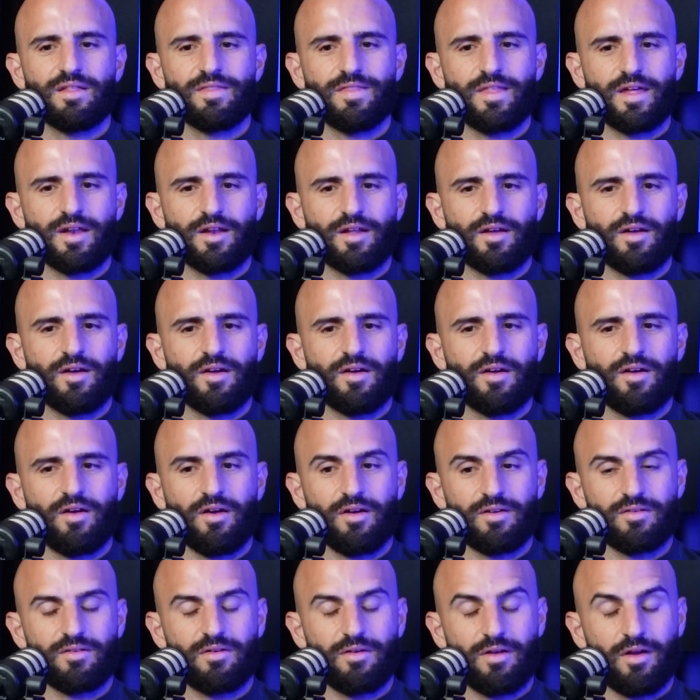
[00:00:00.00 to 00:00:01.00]
that
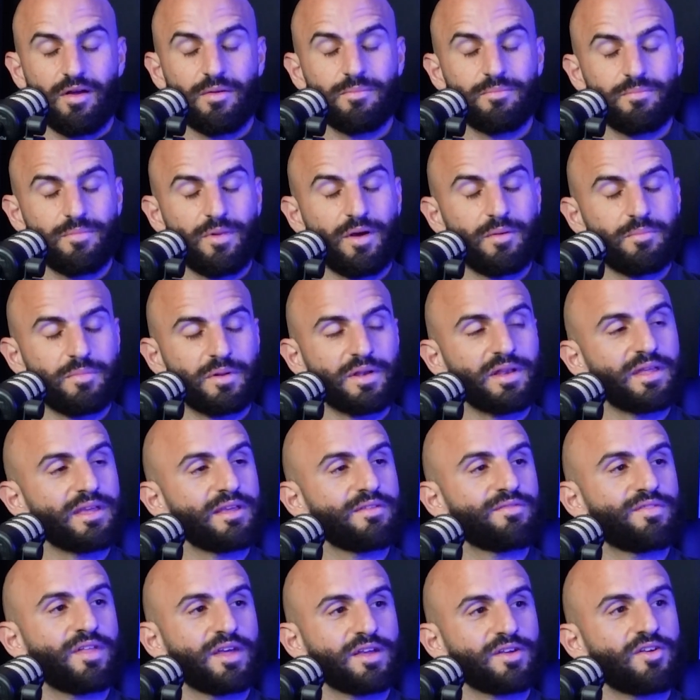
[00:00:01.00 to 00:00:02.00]
I
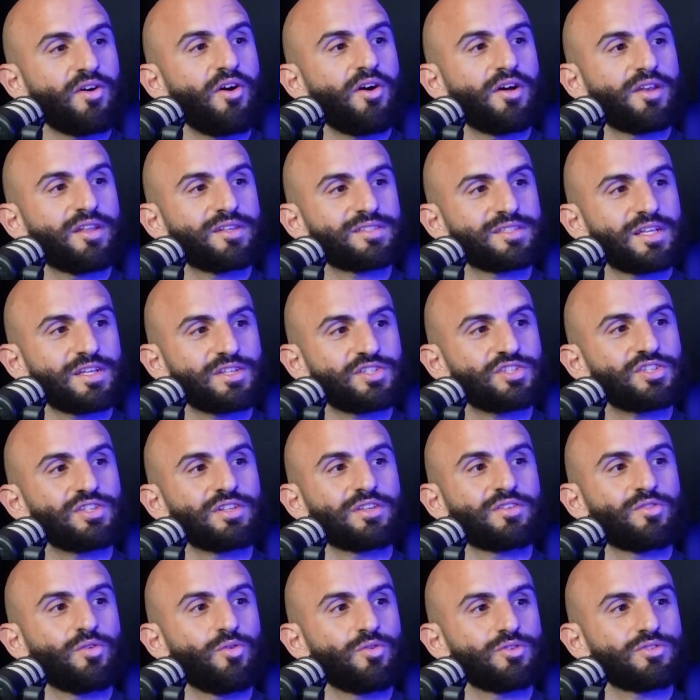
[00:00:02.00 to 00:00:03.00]
believe that God has actually
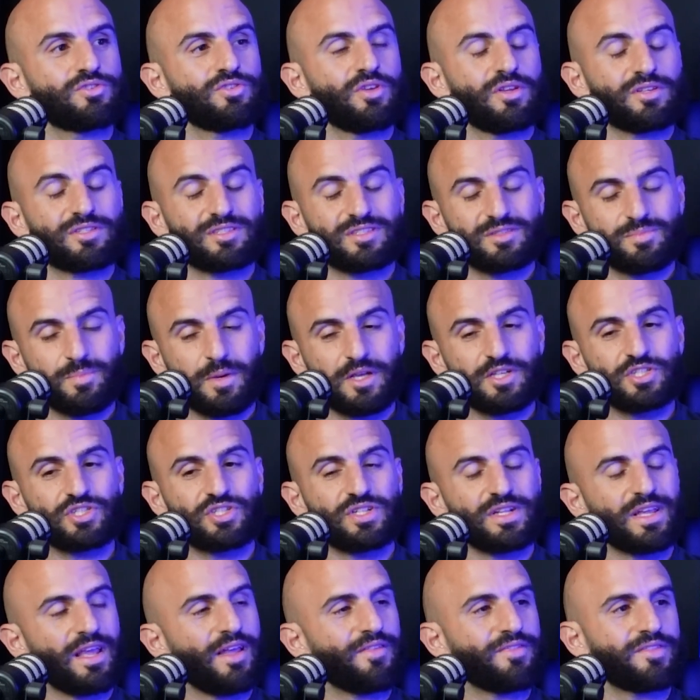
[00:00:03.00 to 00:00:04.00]
called you,
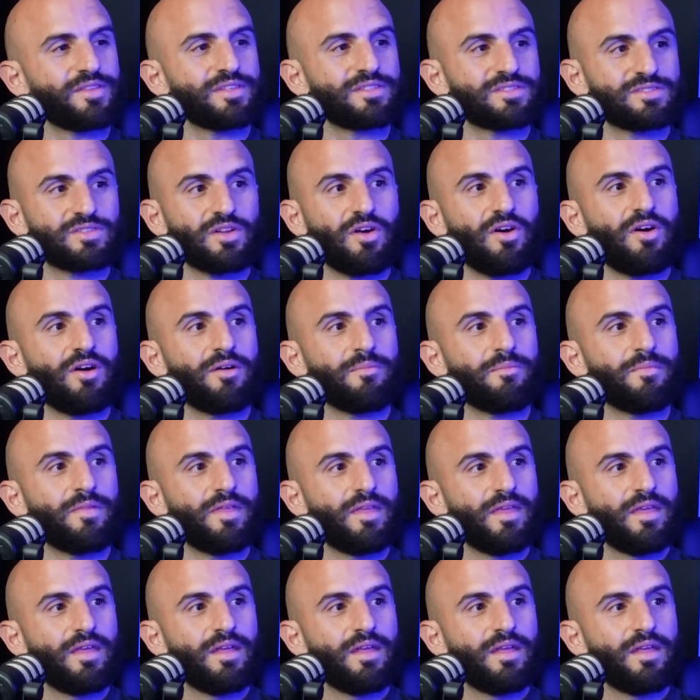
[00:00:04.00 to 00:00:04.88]
especially at this time.